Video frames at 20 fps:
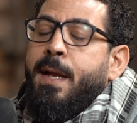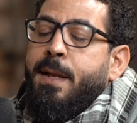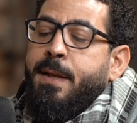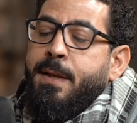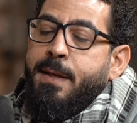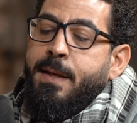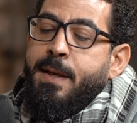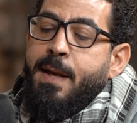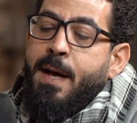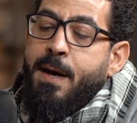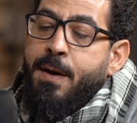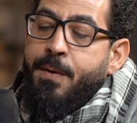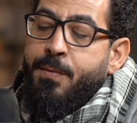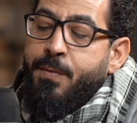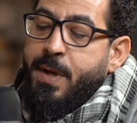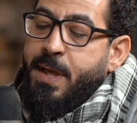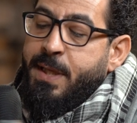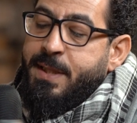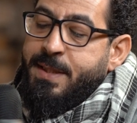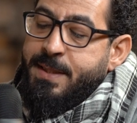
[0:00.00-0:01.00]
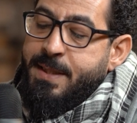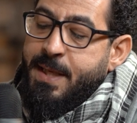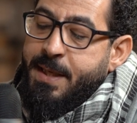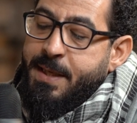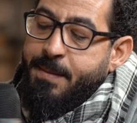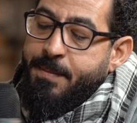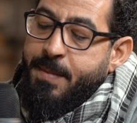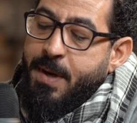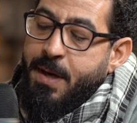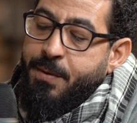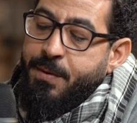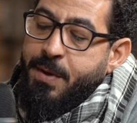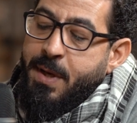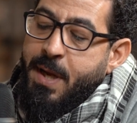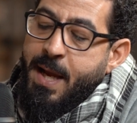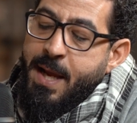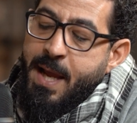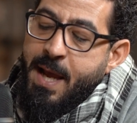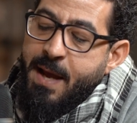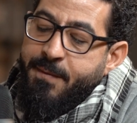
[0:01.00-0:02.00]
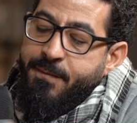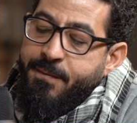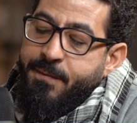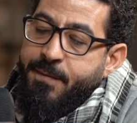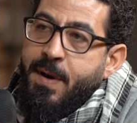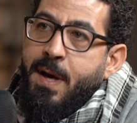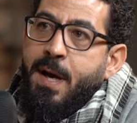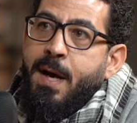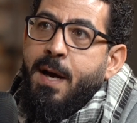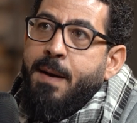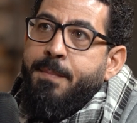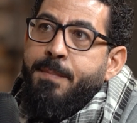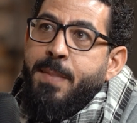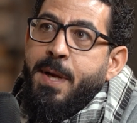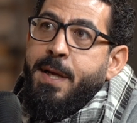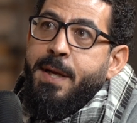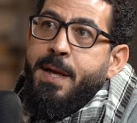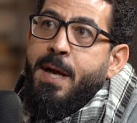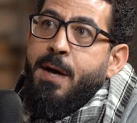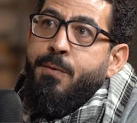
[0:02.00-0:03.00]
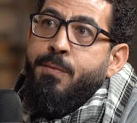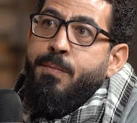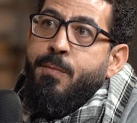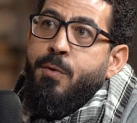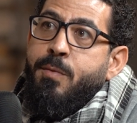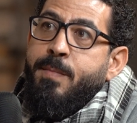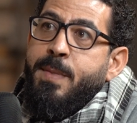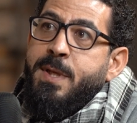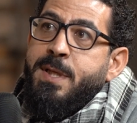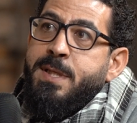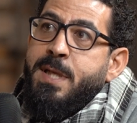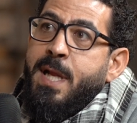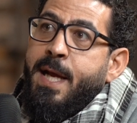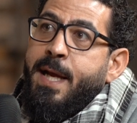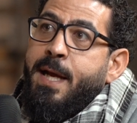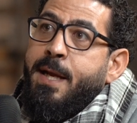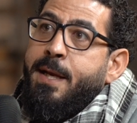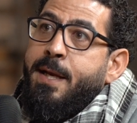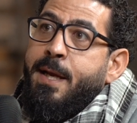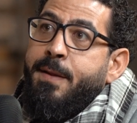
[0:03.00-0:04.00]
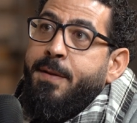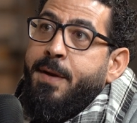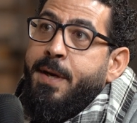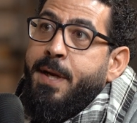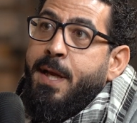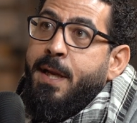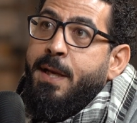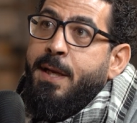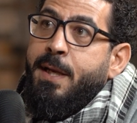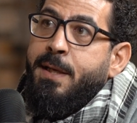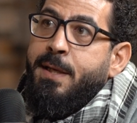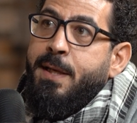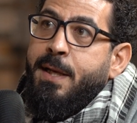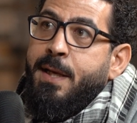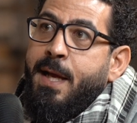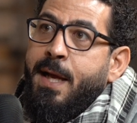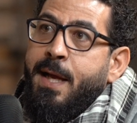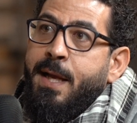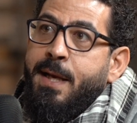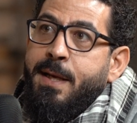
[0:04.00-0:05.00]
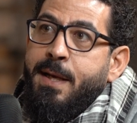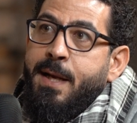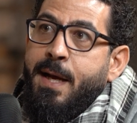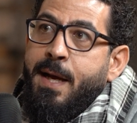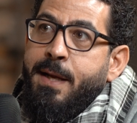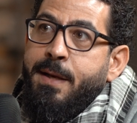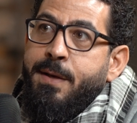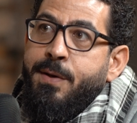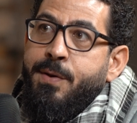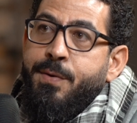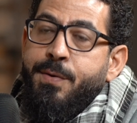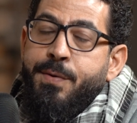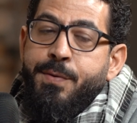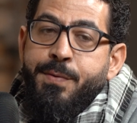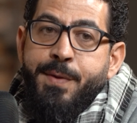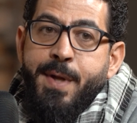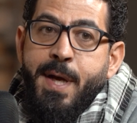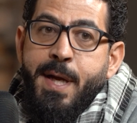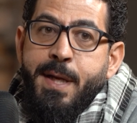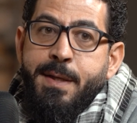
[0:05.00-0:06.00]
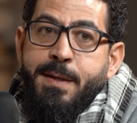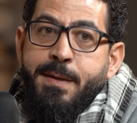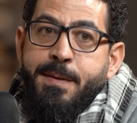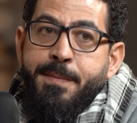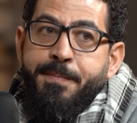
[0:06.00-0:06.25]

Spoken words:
Now it's not about, I have up and down moments like any other Canadian, and I know that